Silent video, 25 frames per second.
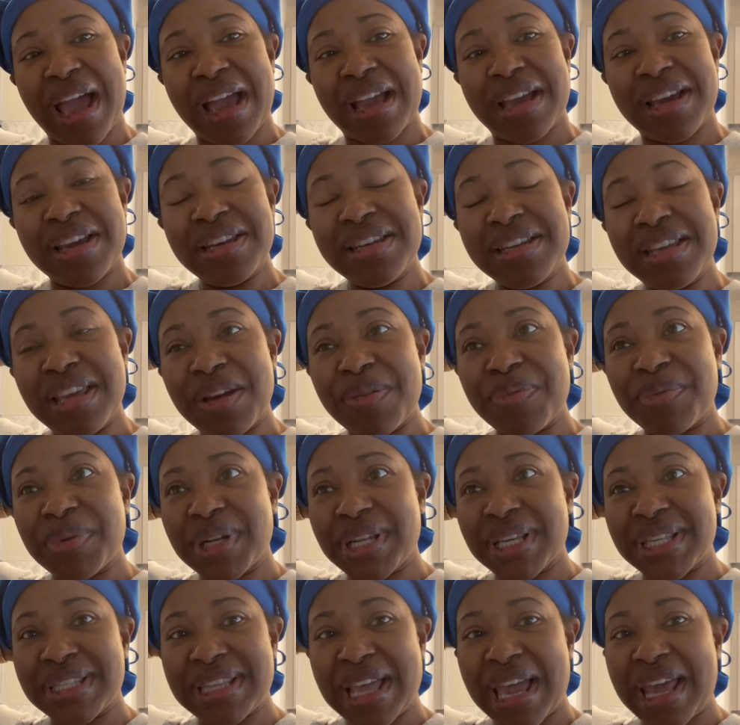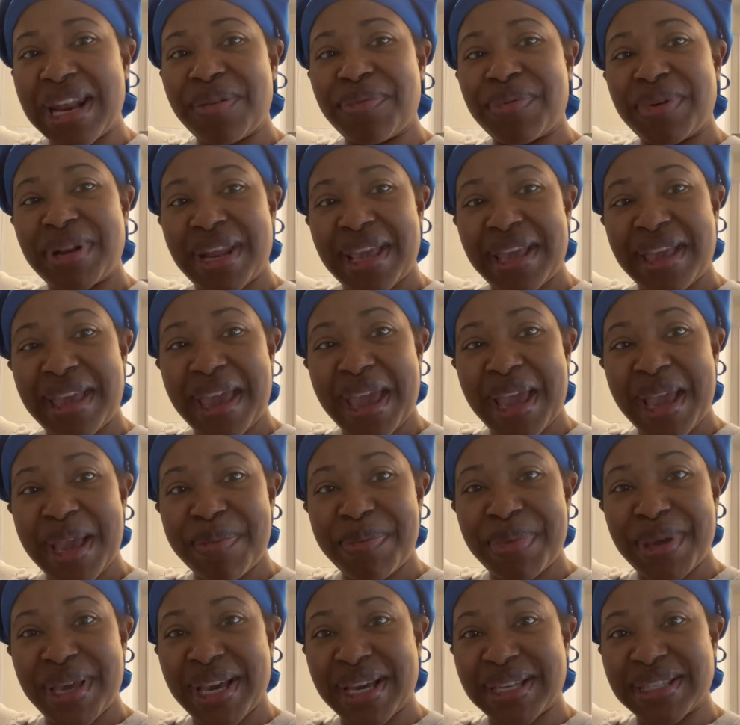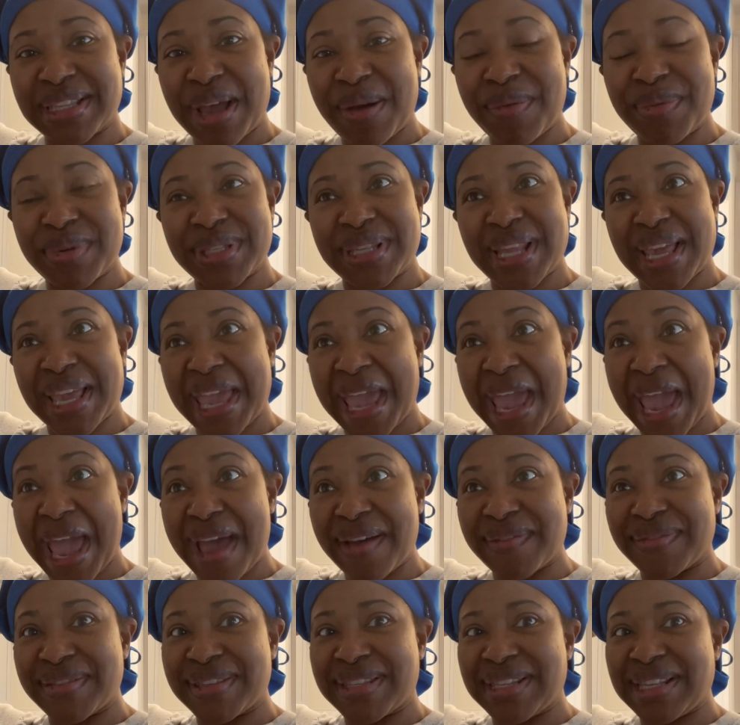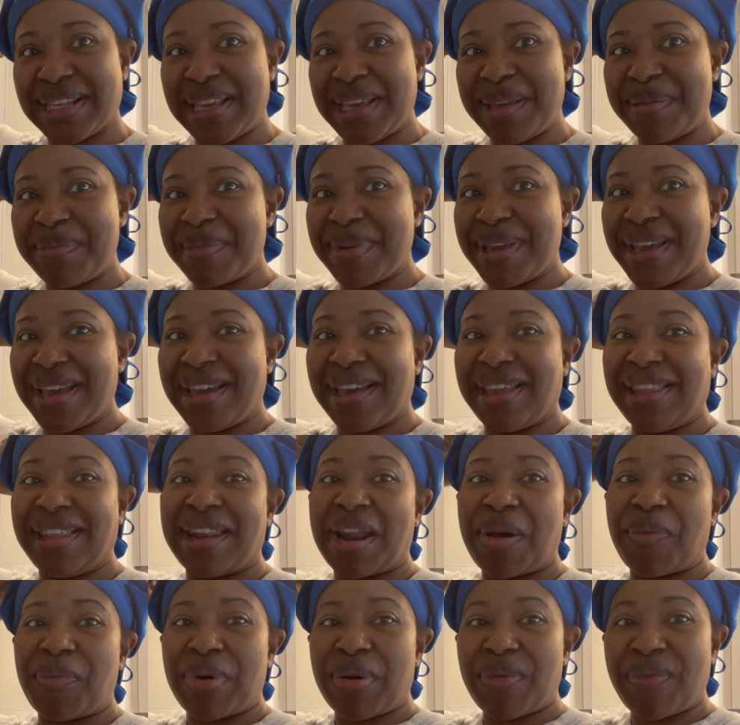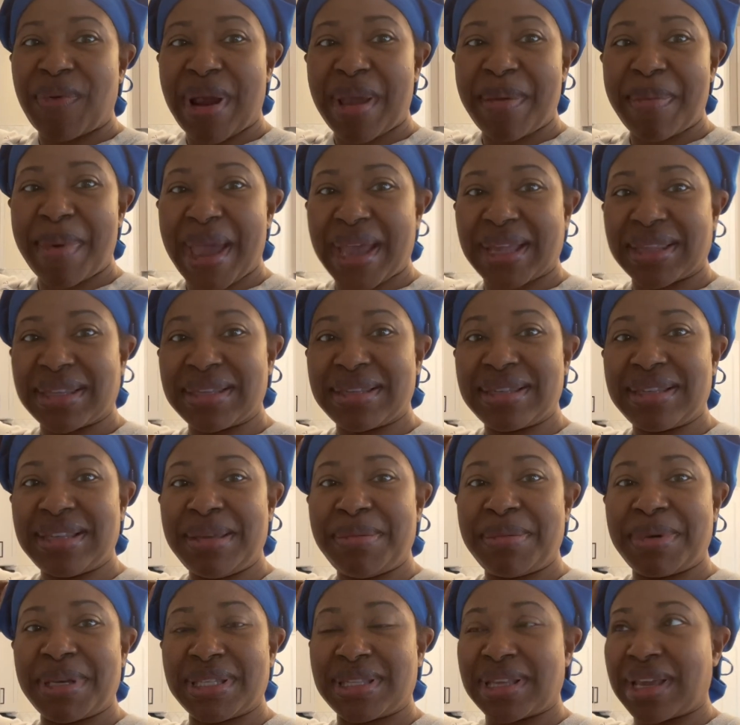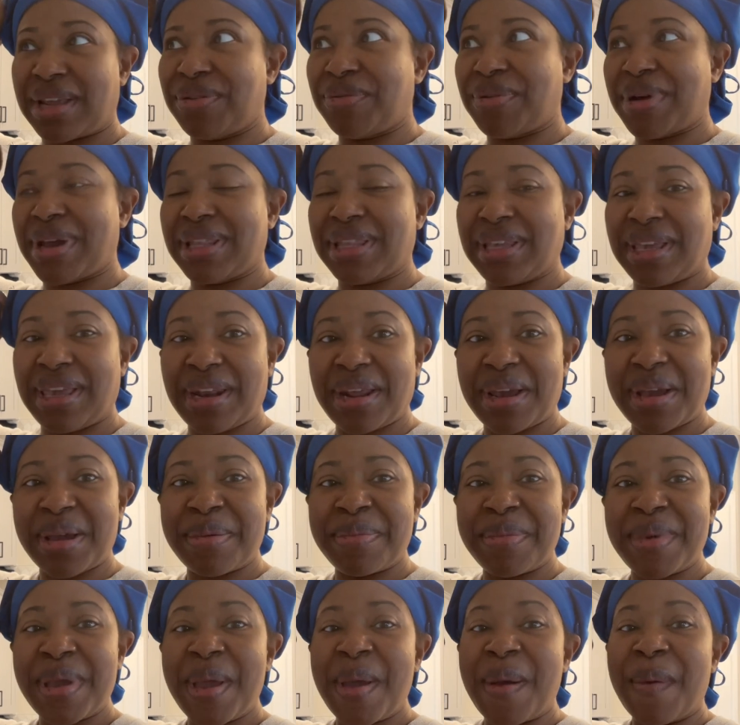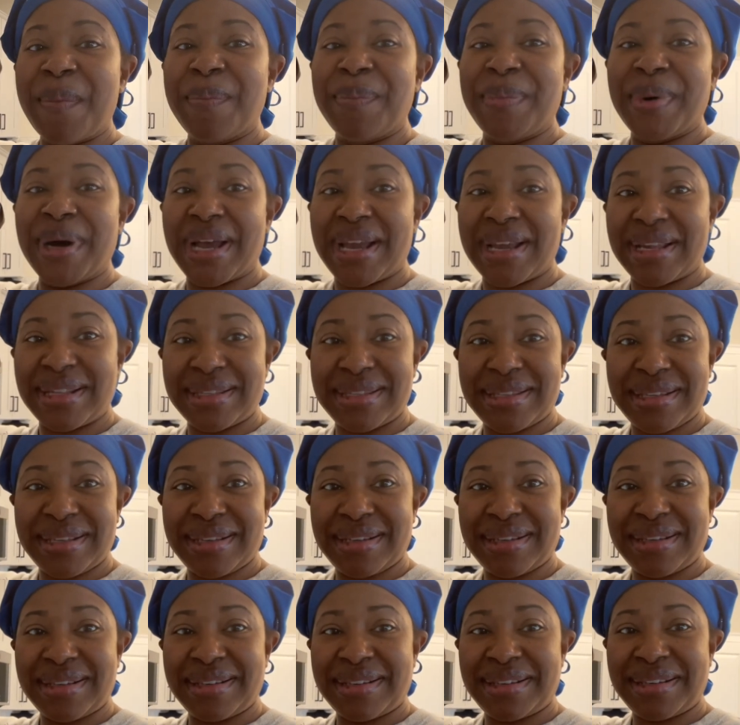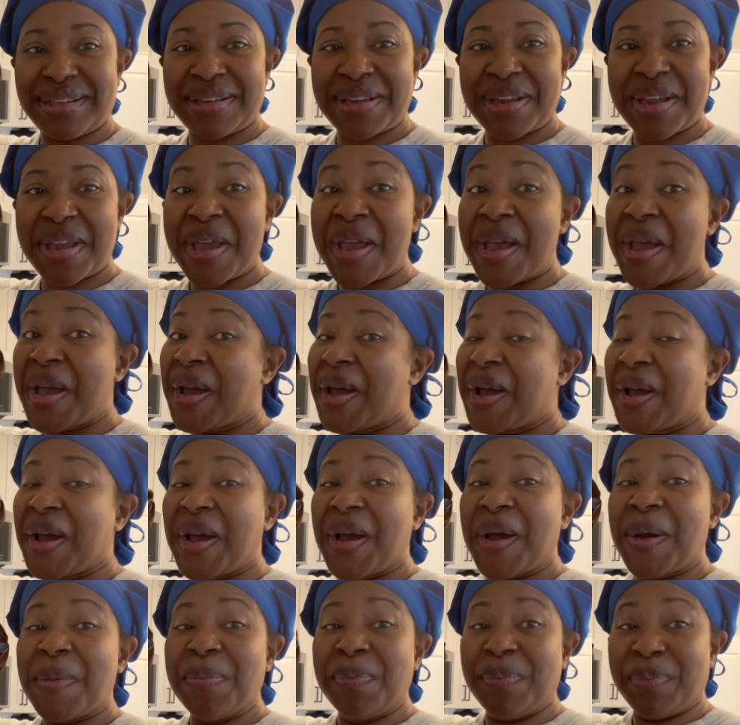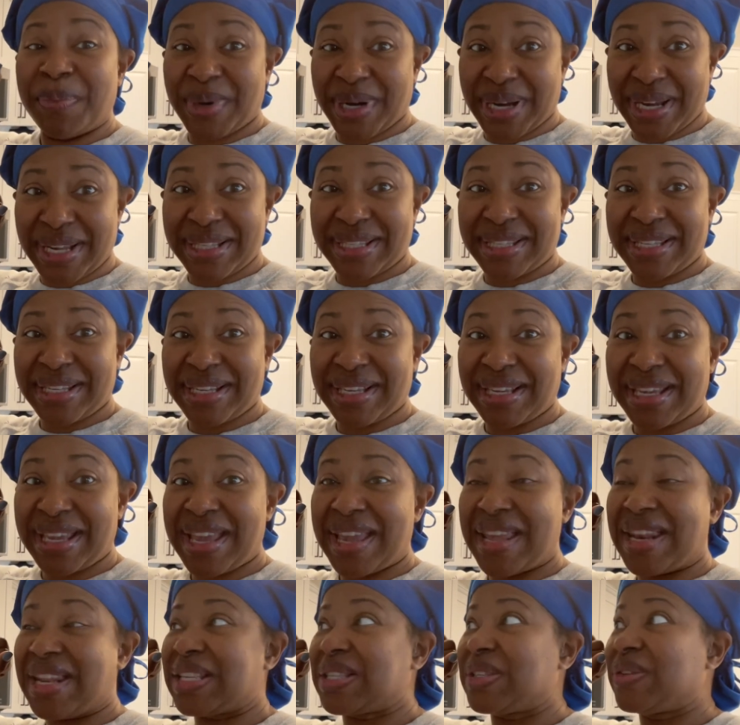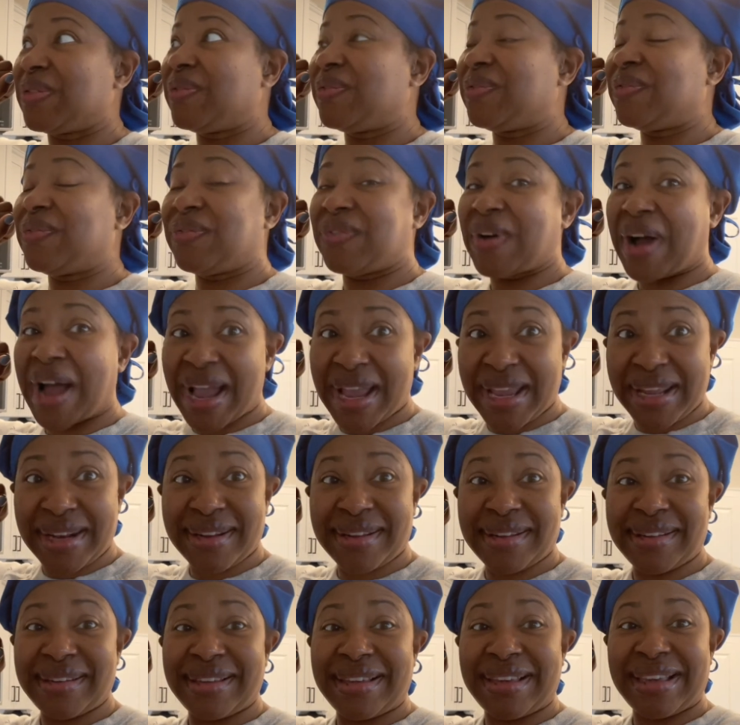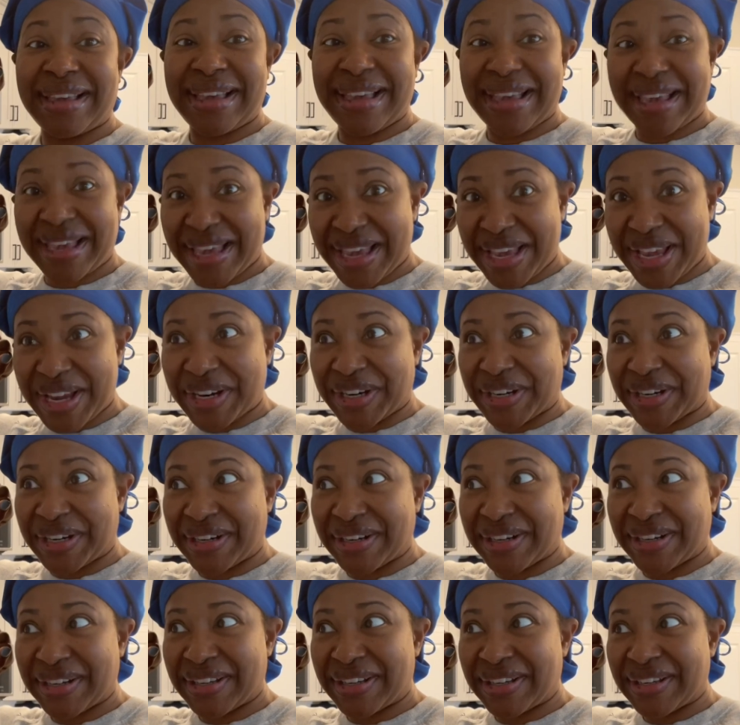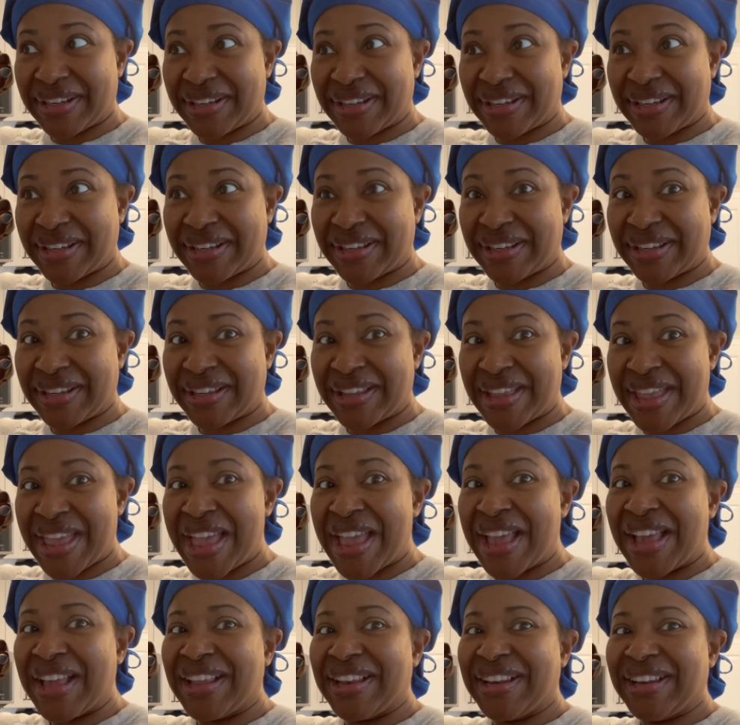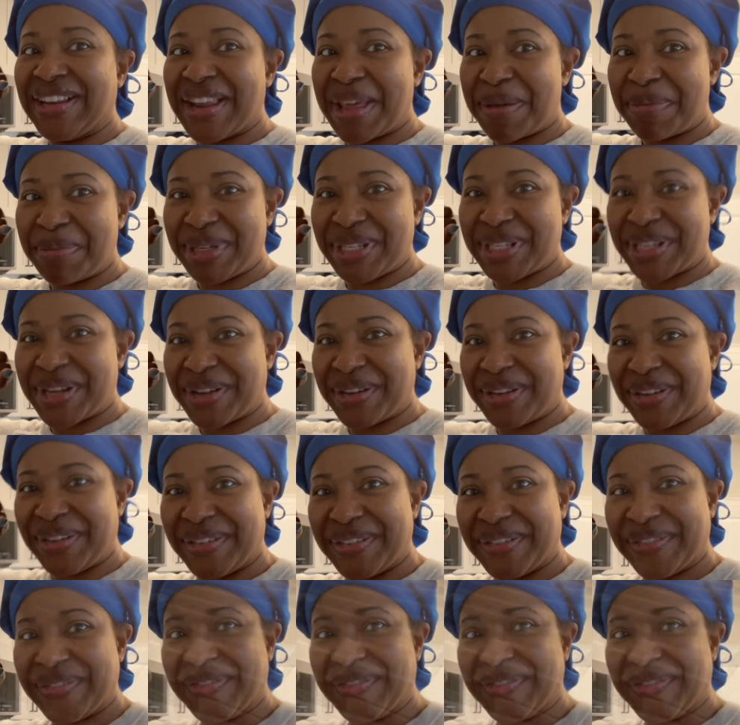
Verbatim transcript: I couldn't get real excited when they came because I was like half asleep, and then I went right back to sleep because I knew I had to get up. But, but it is finally here. Let me show you.